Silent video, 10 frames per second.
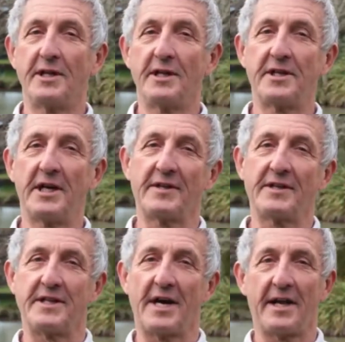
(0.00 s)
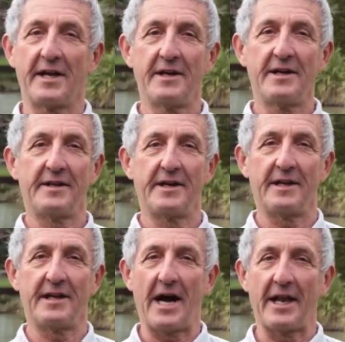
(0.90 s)
They'll take this data,
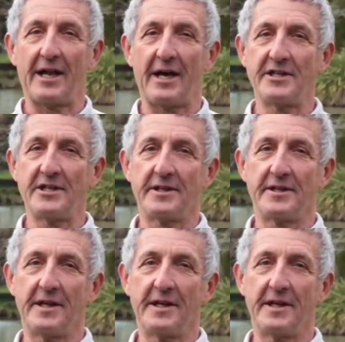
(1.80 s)
they'll analyze it,